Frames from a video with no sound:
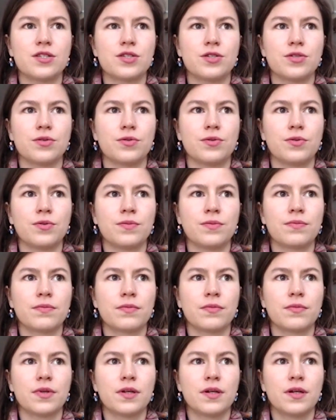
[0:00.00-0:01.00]
to
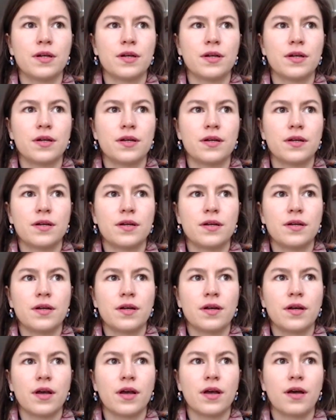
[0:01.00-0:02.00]

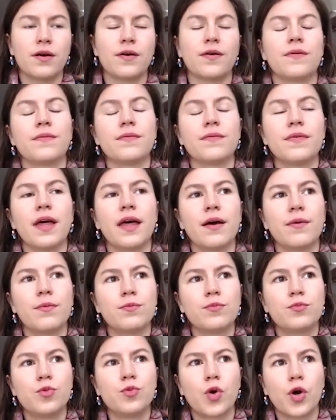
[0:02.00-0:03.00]
a
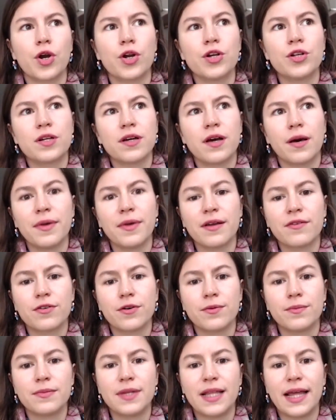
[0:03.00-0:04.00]
word coming
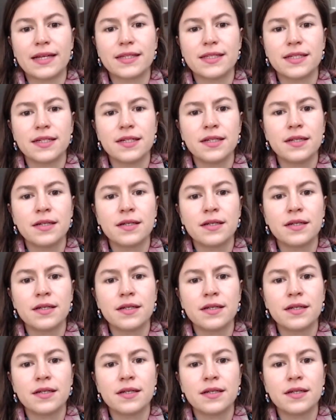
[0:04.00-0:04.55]
from Latin